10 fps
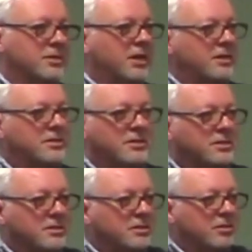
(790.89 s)
Now,
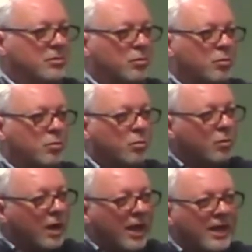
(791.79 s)

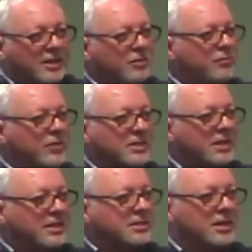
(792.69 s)
how do you
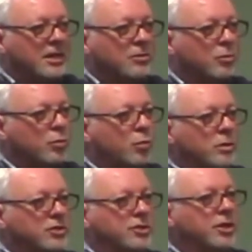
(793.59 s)
fit that together with
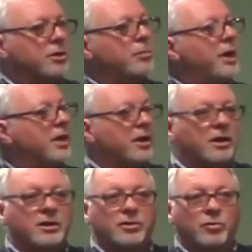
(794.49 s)
what you know about
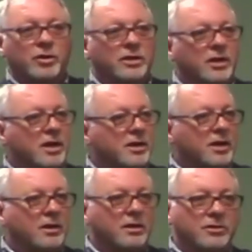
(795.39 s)
honoring
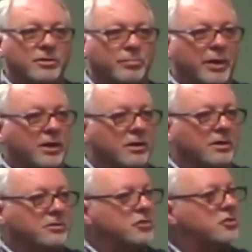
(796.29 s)
God, uh, your
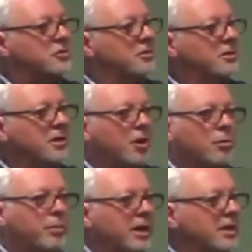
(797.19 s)
parents,
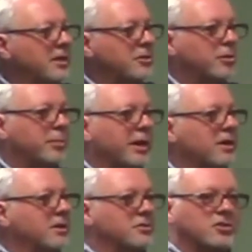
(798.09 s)
obeying your
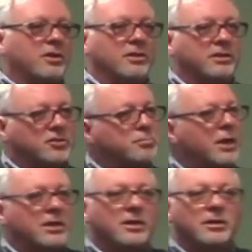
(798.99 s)
parents, all that?
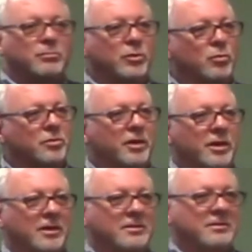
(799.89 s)
Somebody help me with
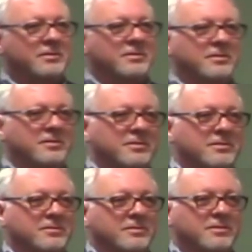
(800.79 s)

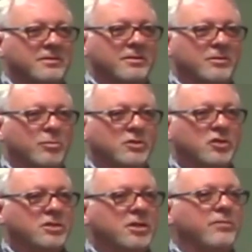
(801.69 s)
that.
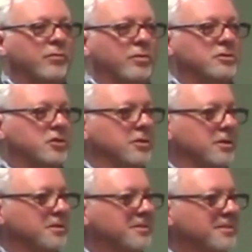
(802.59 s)
What's the difference
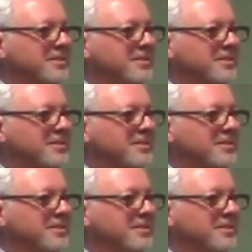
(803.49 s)
here?